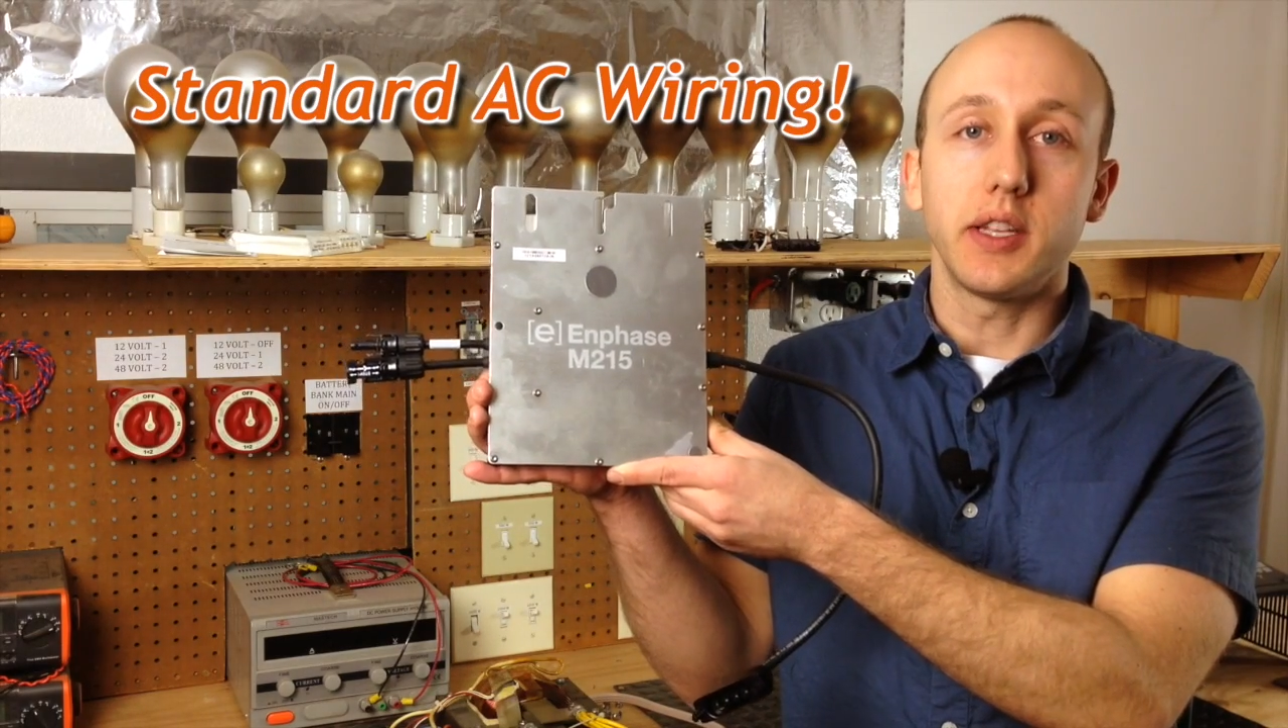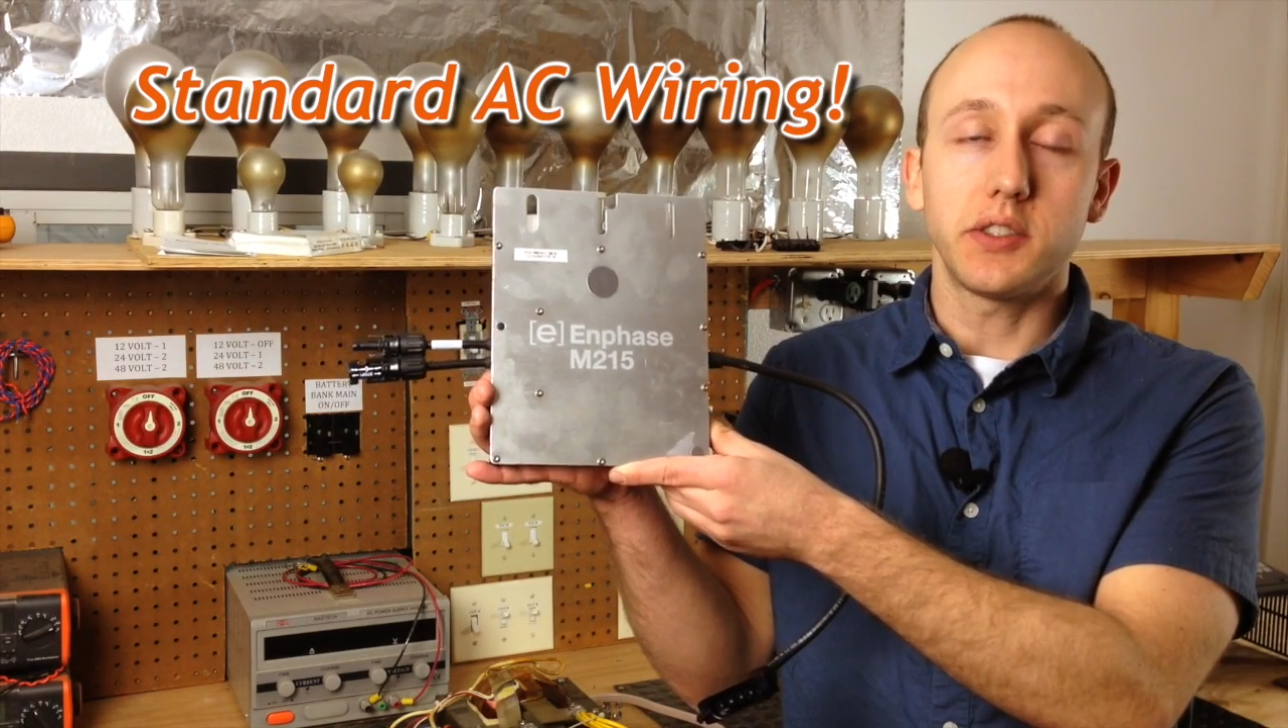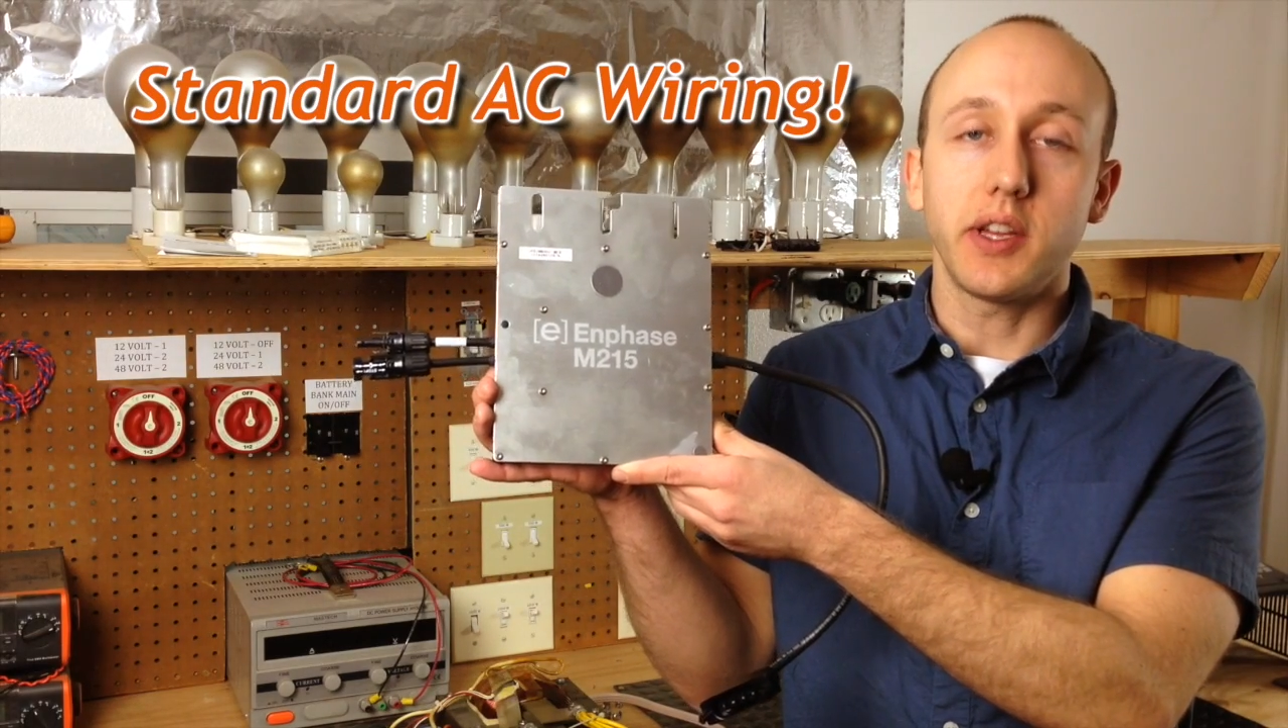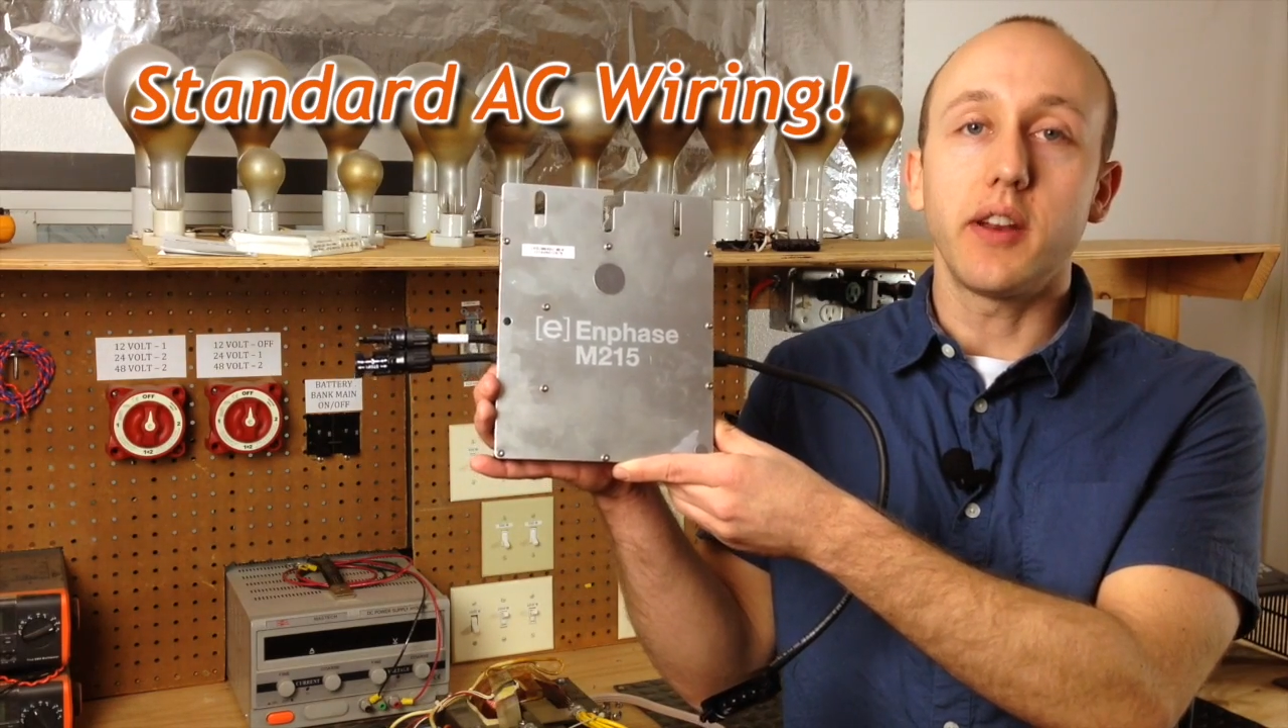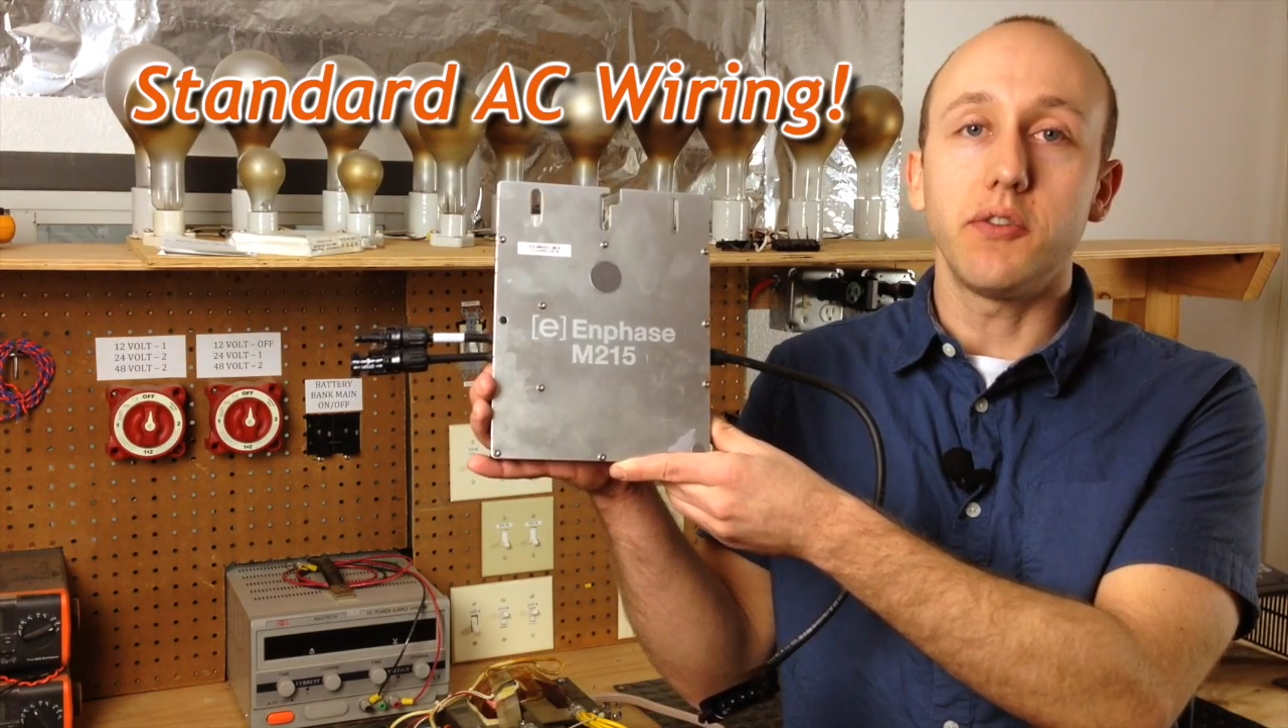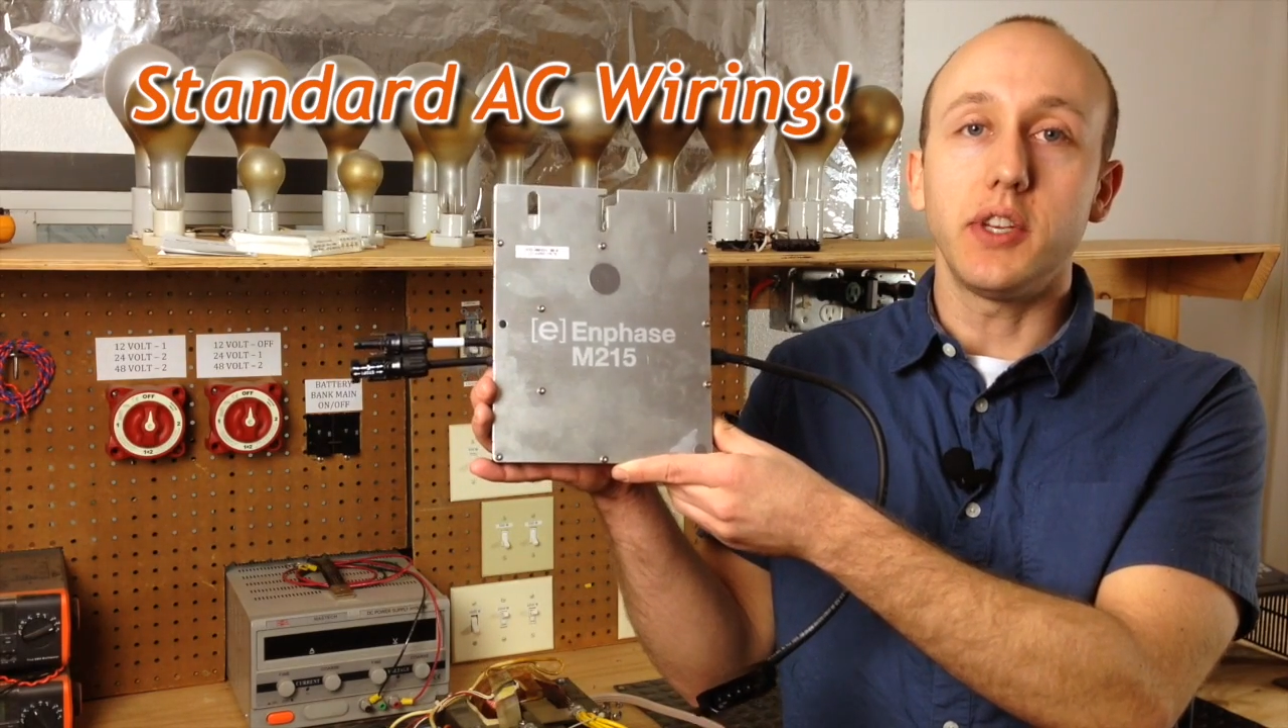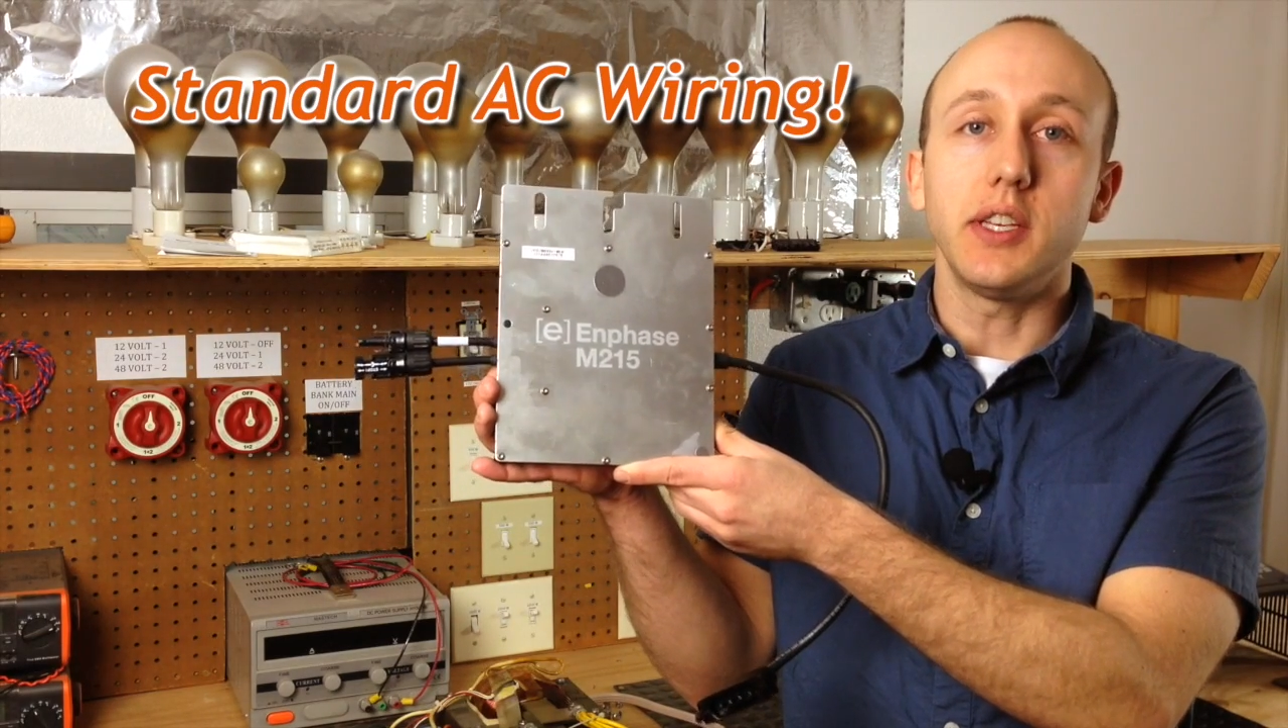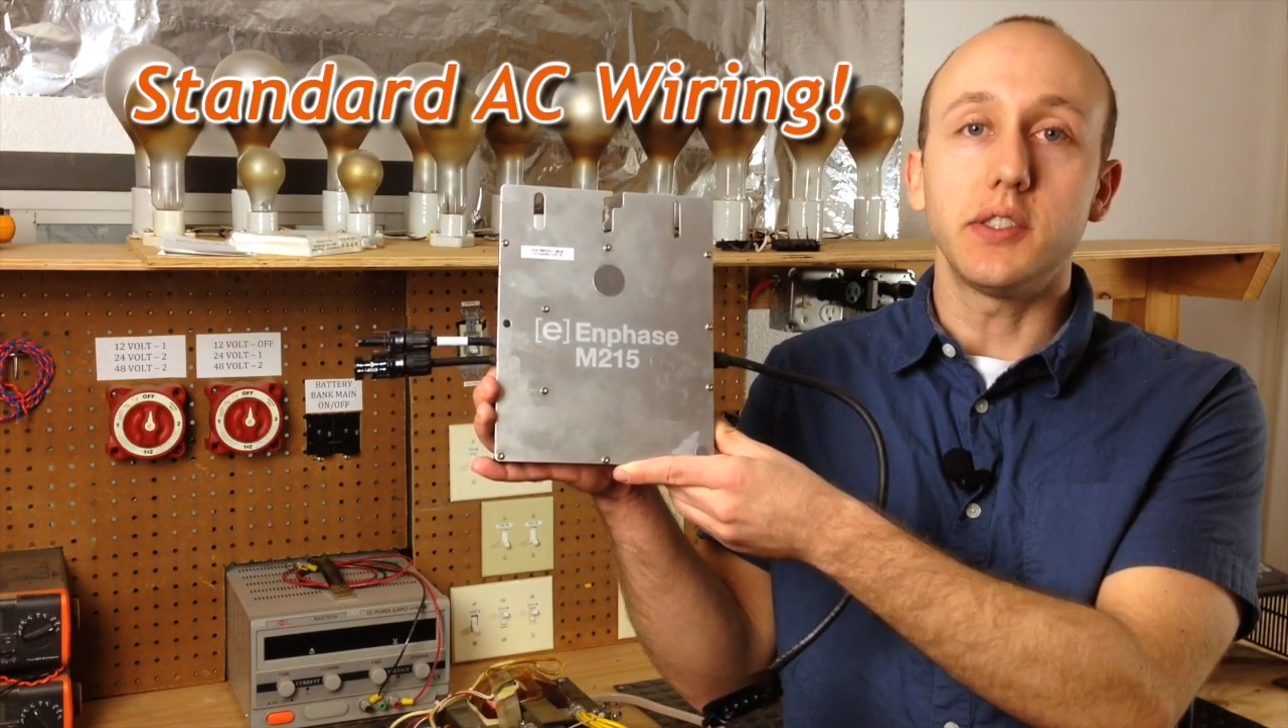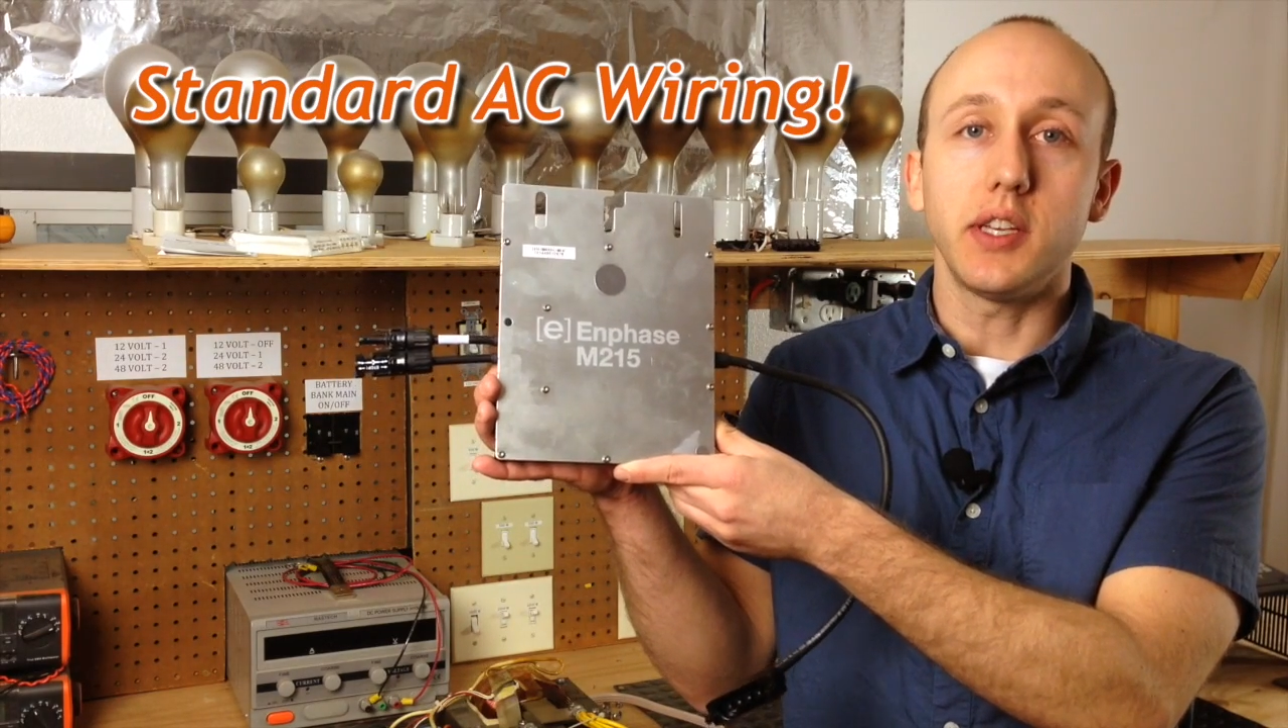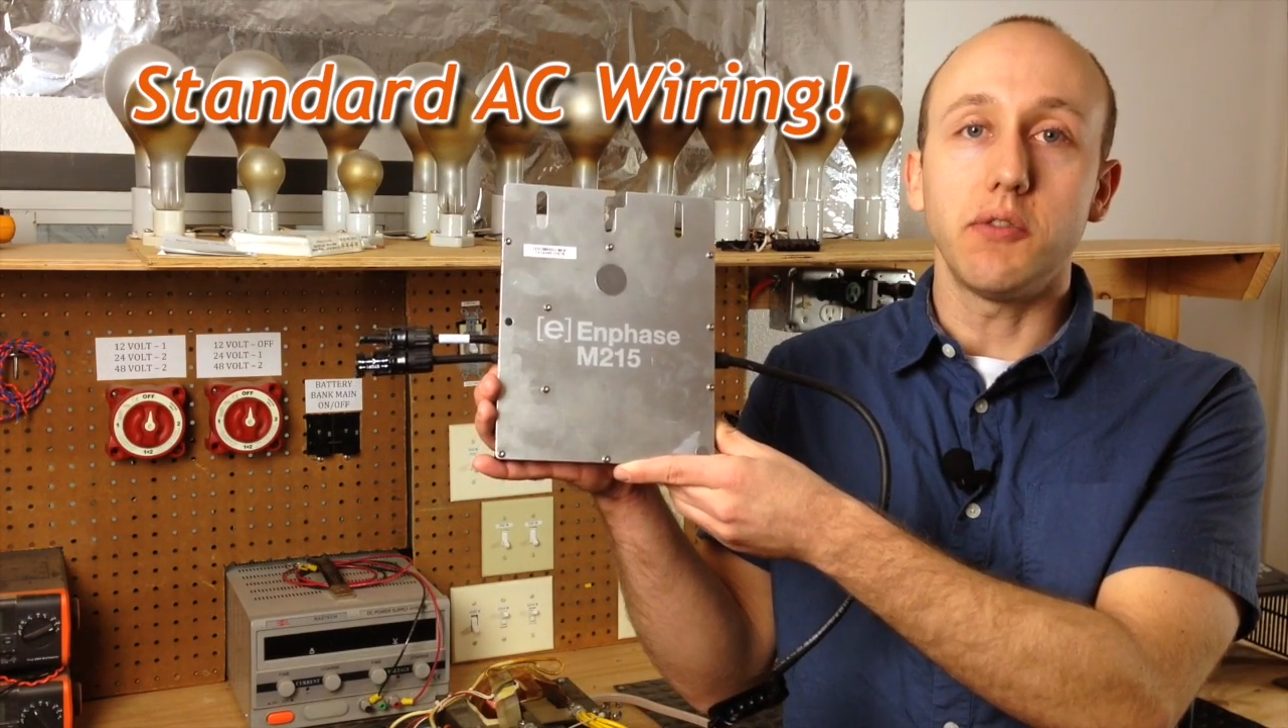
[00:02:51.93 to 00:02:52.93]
instead of DC